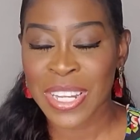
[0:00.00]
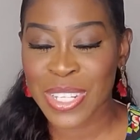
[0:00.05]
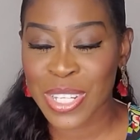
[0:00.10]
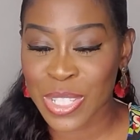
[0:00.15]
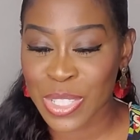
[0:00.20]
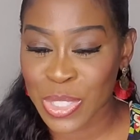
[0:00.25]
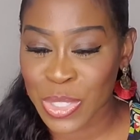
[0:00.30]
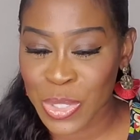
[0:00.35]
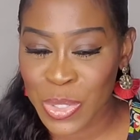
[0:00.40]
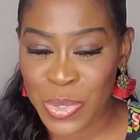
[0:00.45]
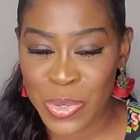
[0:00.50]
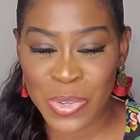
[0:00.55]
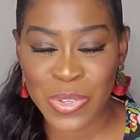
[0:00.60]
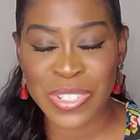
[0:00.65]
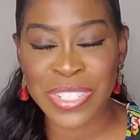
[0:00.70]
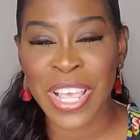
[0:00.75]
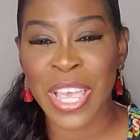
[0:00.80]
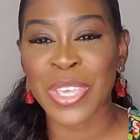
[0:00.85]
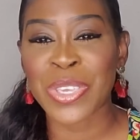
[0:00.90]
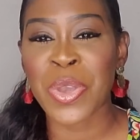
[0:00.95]
to
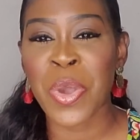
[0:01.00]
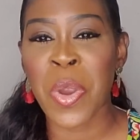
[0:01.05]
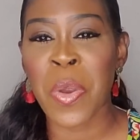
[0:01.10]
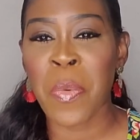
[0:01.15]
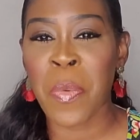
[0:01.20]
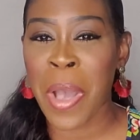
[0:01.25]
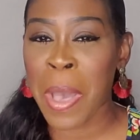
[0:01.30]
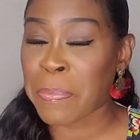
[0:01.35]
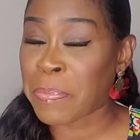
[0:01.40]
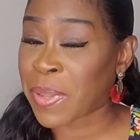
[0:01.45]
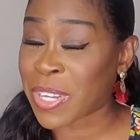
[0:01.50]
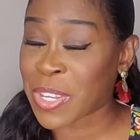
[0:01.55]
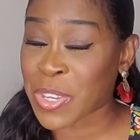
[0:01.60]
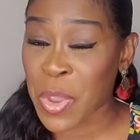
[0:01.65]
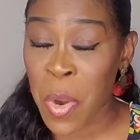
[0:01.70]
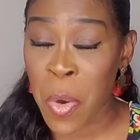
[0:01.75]
use your weapon.